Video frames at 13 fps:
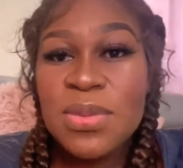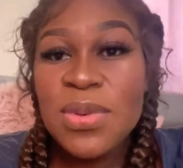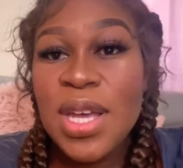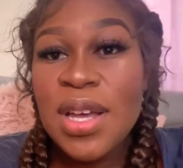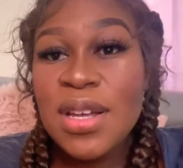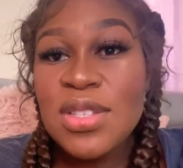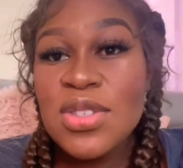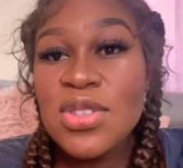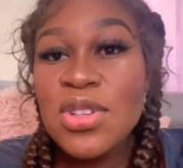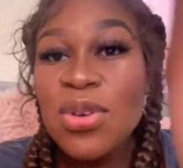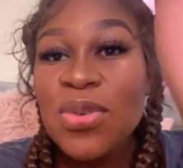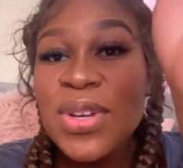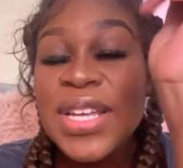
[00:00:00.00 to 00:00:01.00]
We are
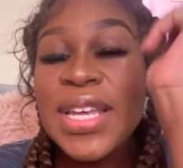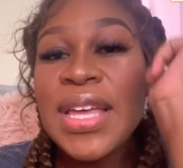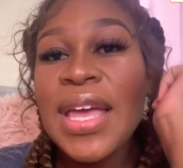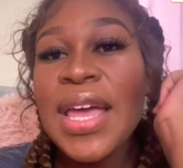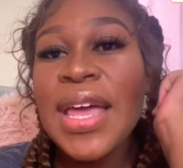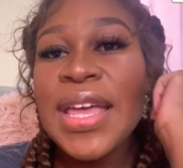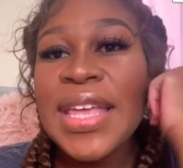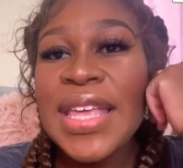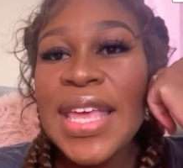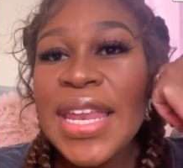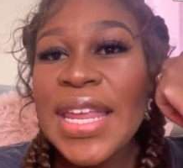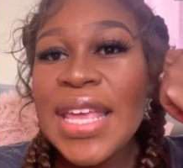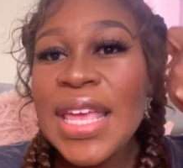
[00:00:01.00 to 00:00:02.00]
slowly
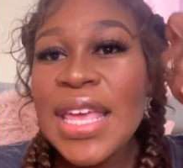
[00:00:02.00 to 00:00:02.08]
getting